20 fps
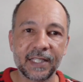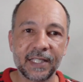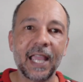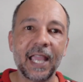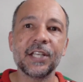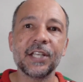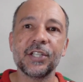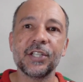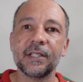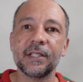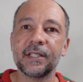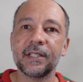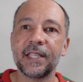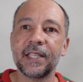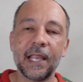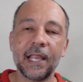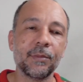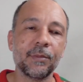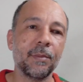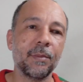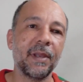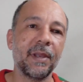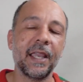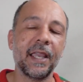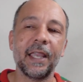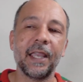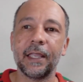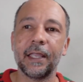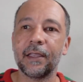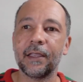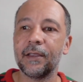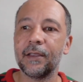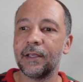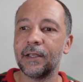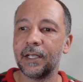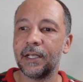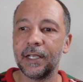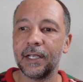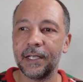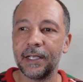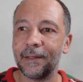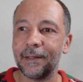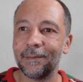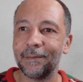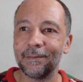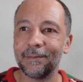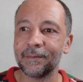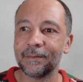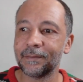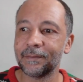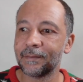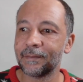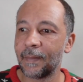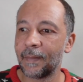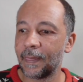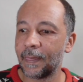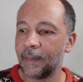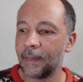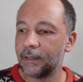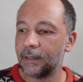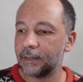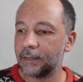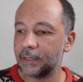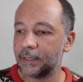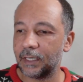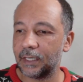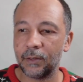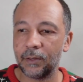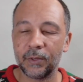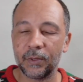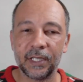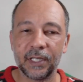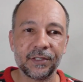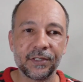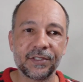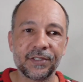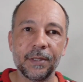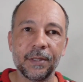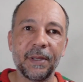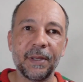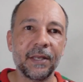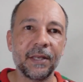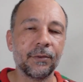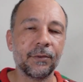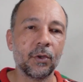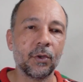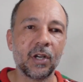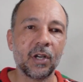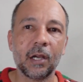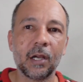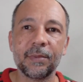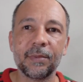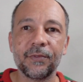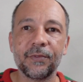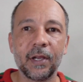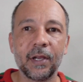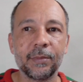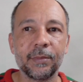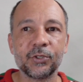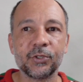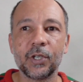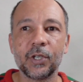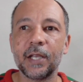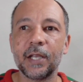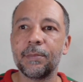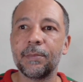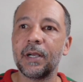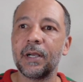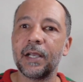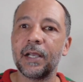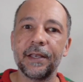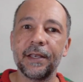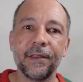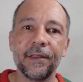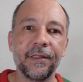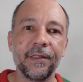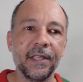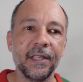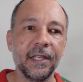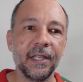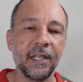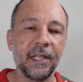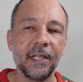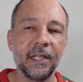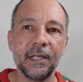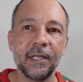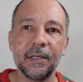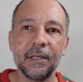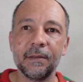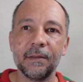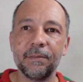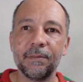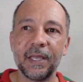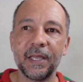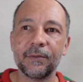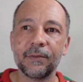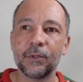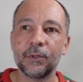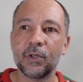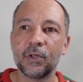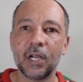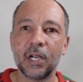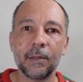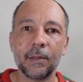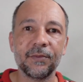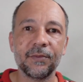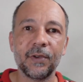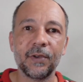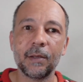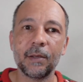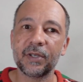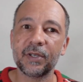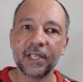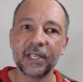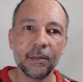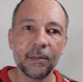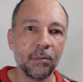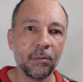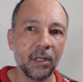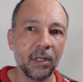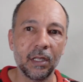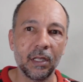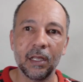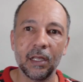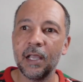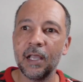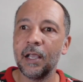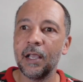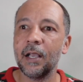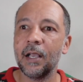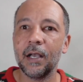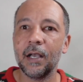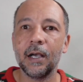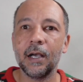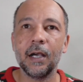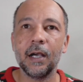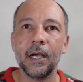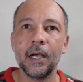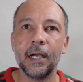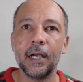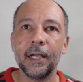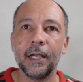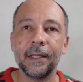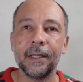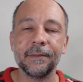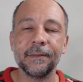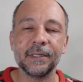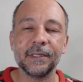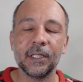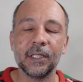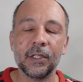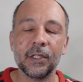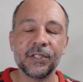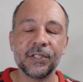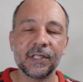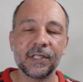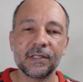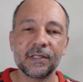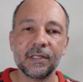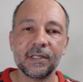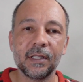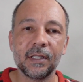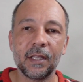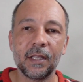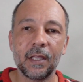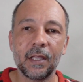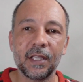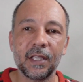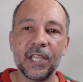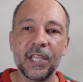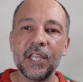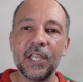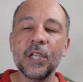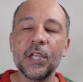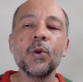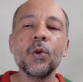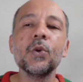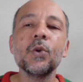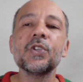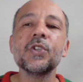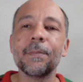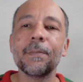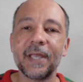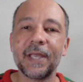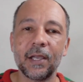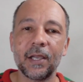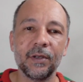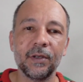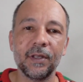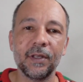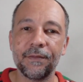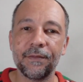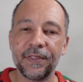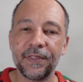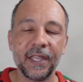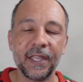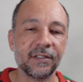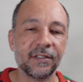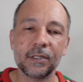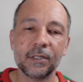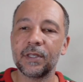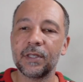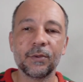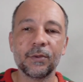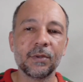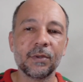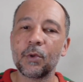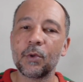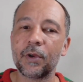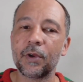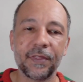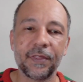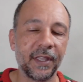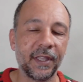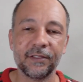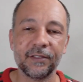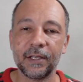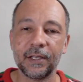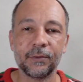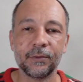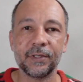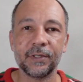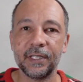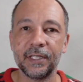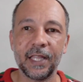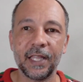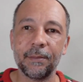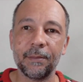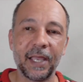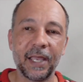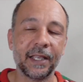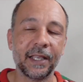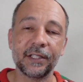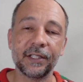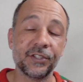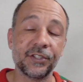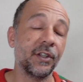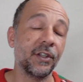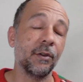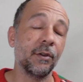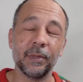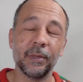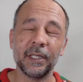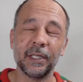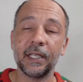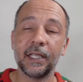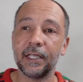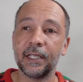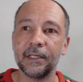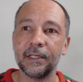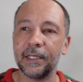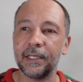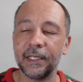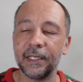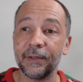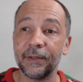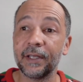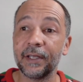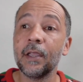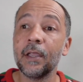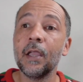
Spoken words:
gadget camera bag. What else? The Benro carbon fiber tripod, the Benro carbon fiber gimbal. You know, just a huge amount of things. There were more things that were in that package too, but anyway.